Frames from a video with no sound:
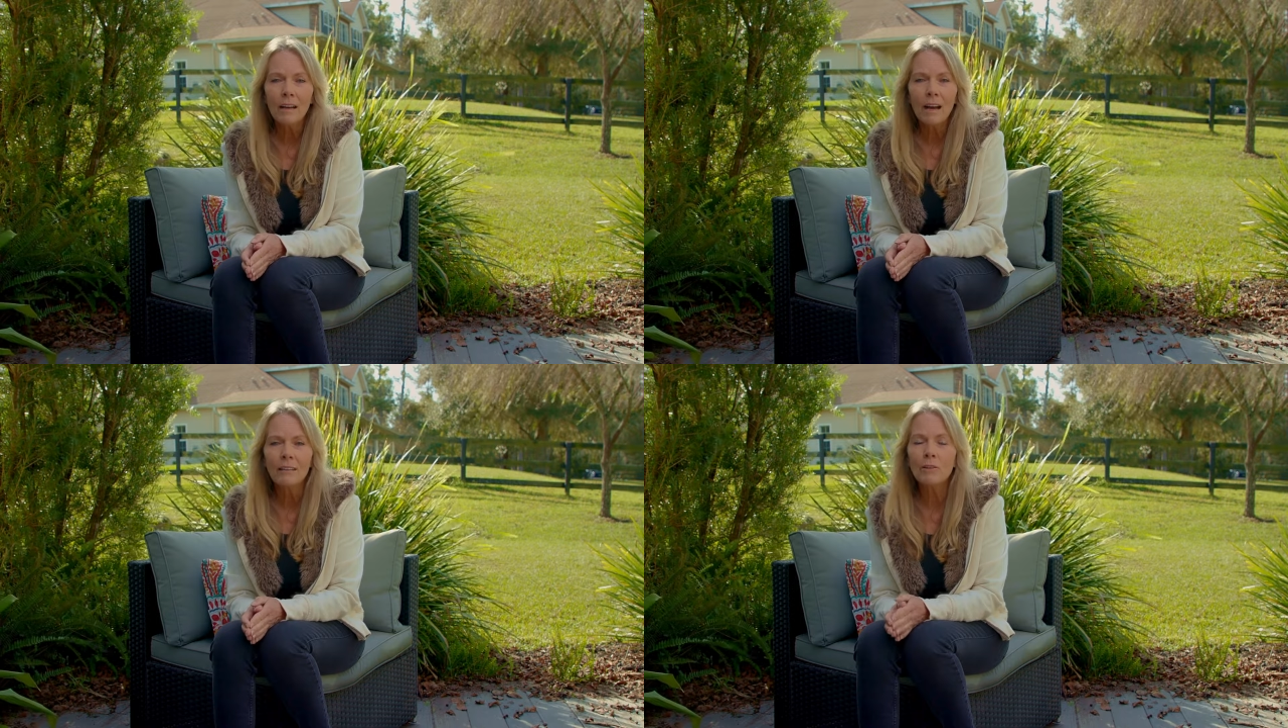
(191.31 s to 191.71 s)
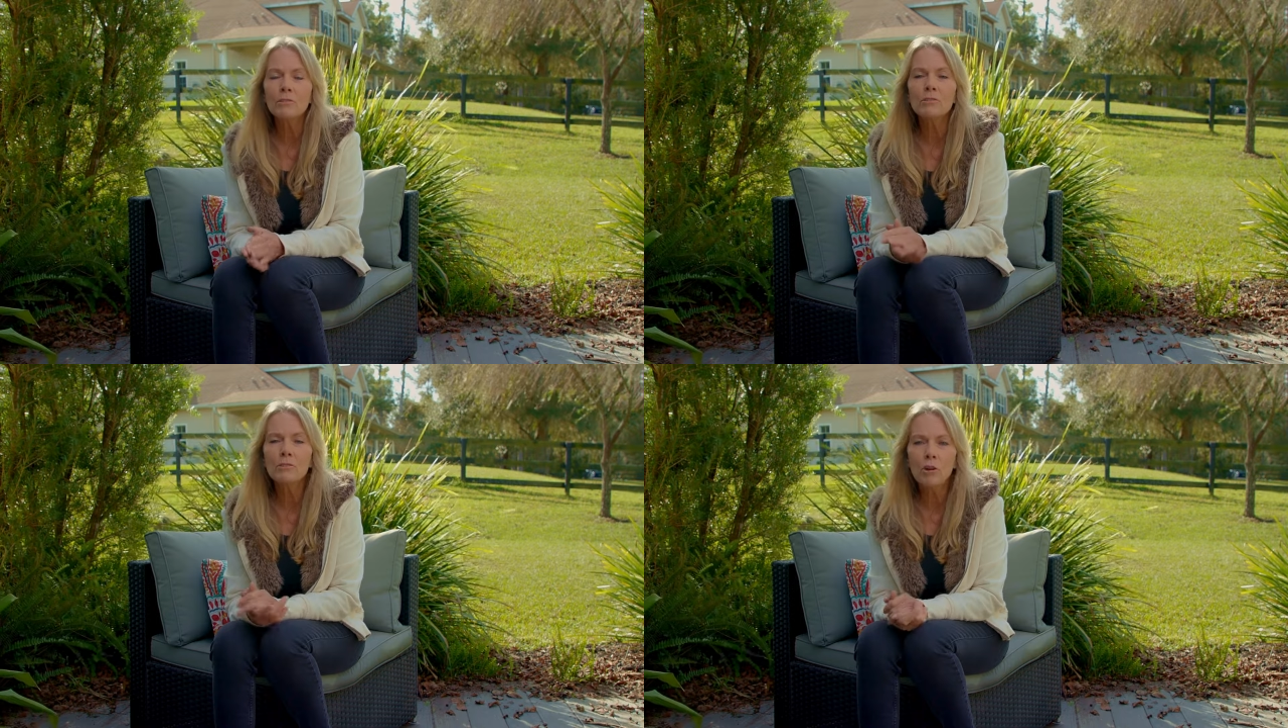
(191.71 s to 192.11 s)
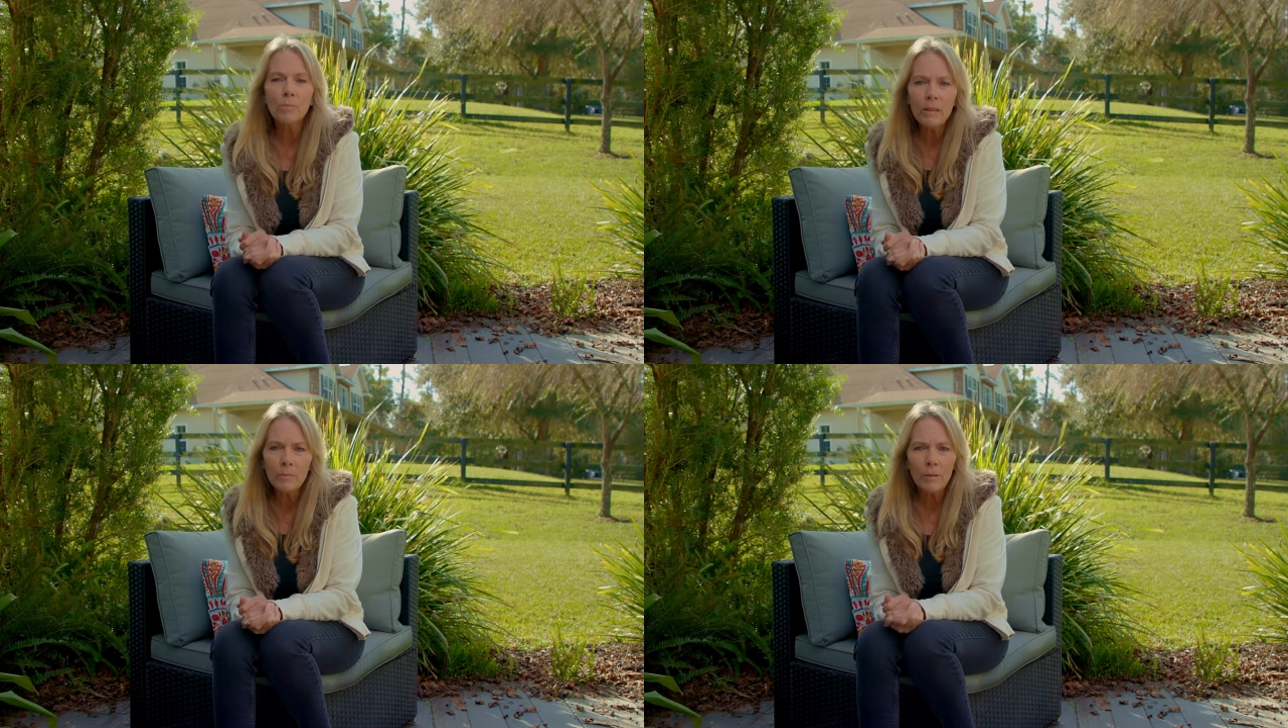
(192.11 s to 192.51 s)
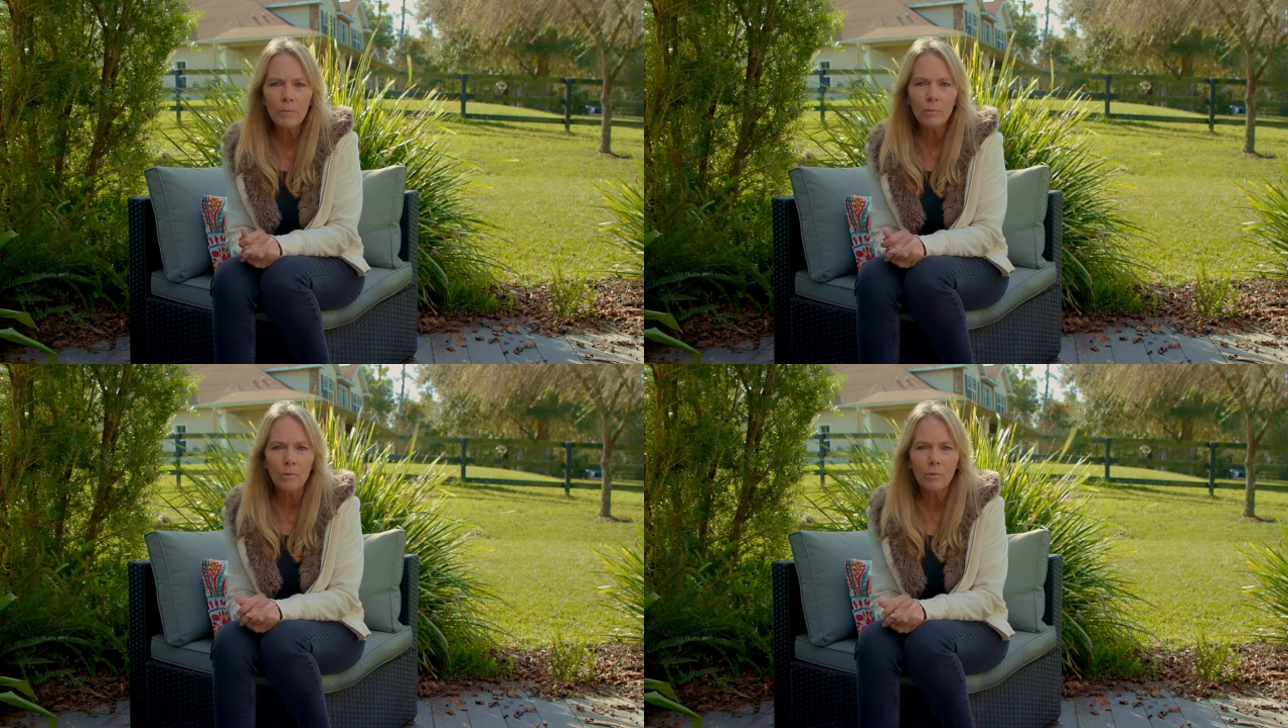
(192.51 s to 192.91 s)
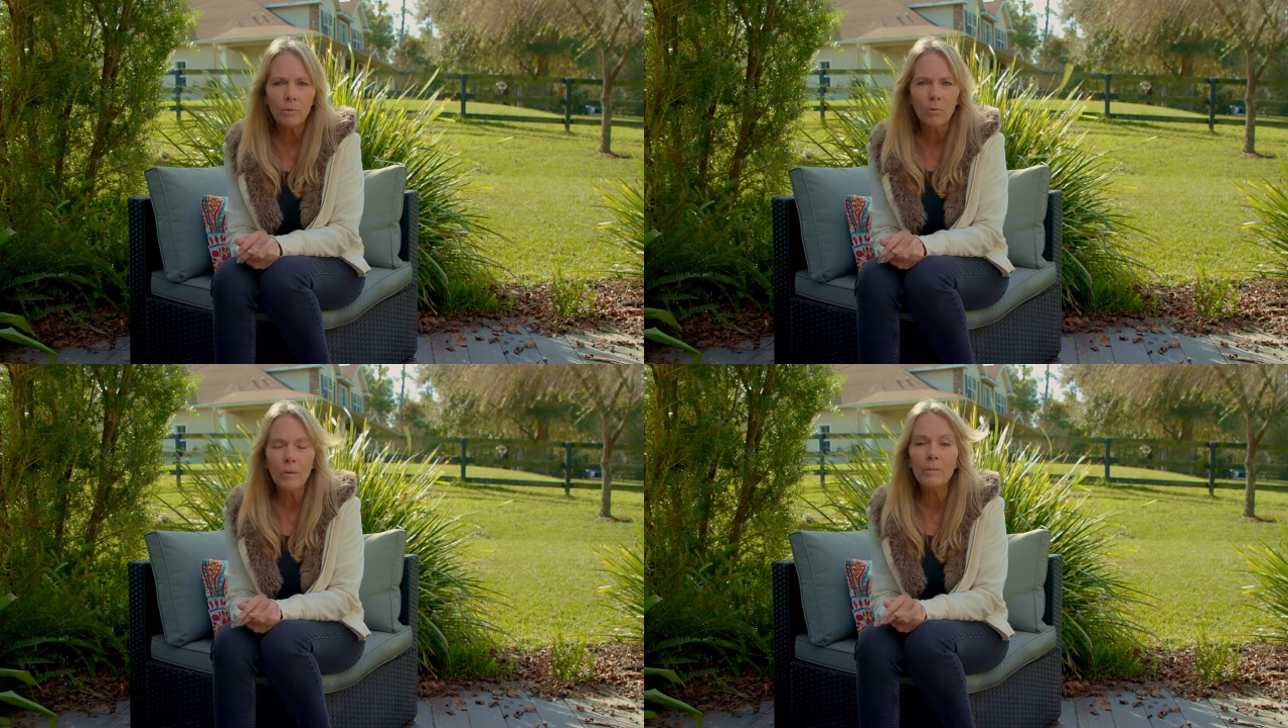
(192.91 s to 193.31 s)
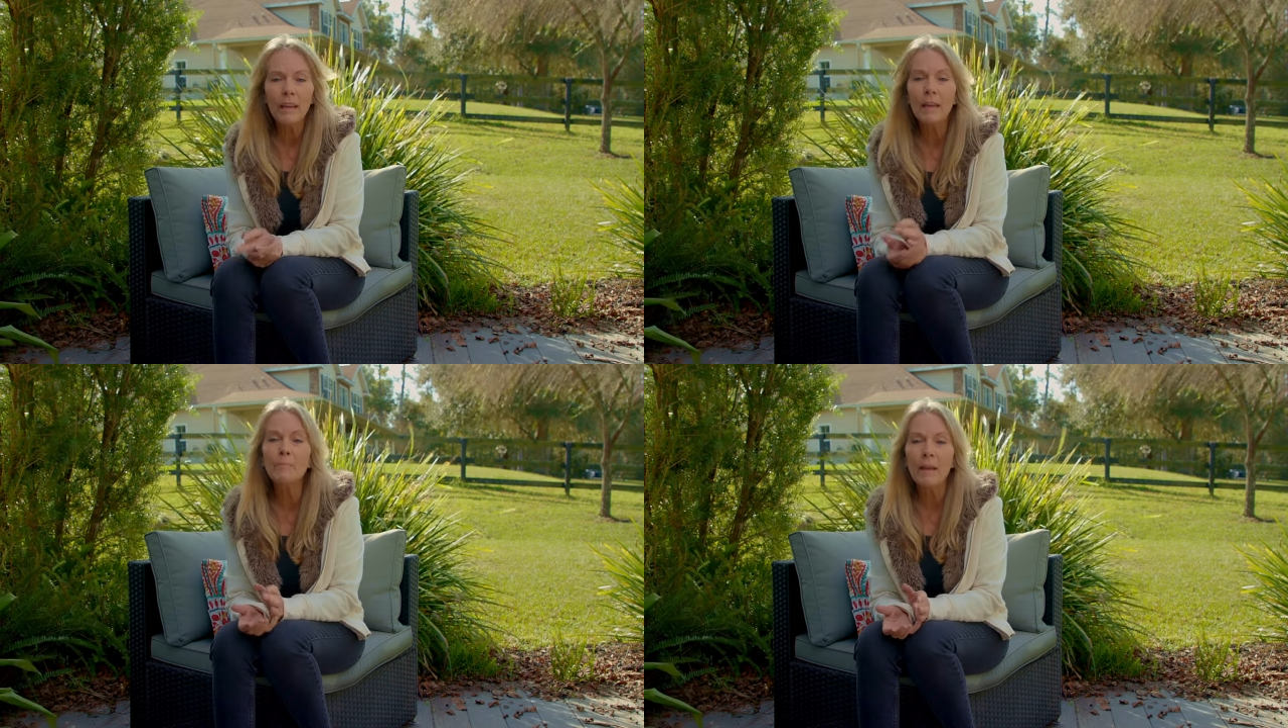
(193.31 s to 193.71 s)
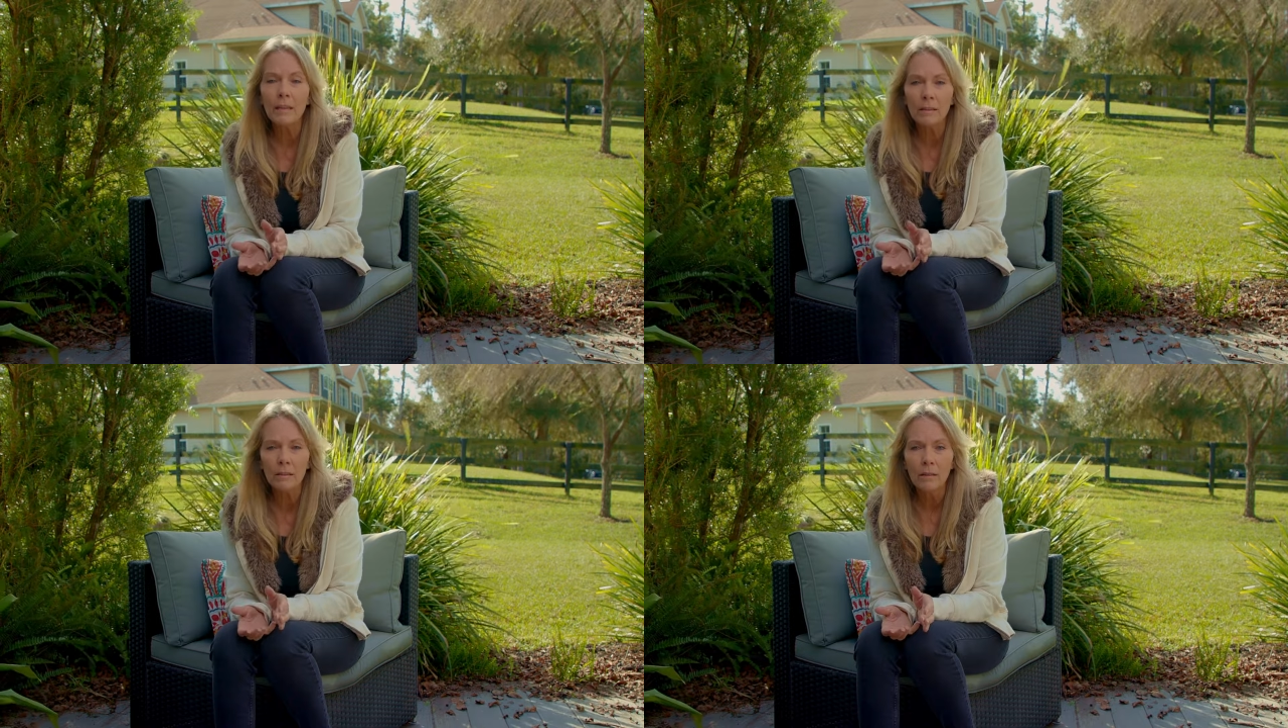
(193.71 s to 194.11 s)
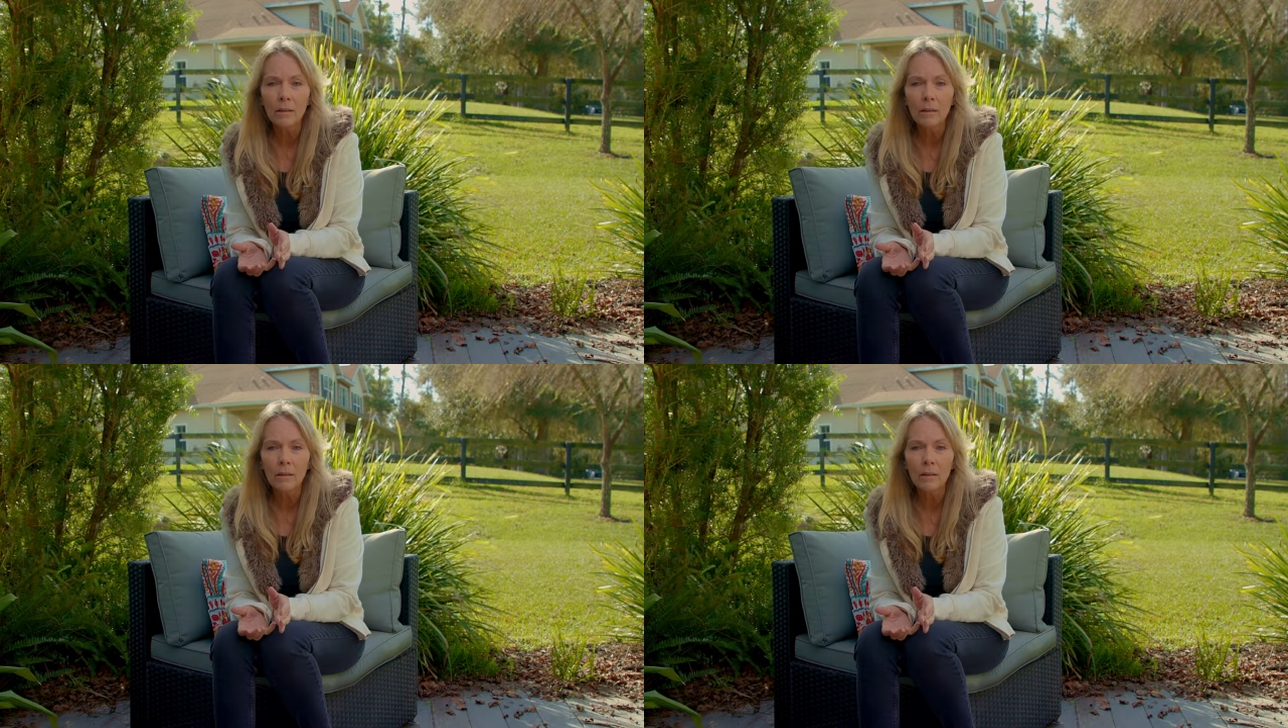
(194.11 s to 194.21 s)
I know so many people, women and men,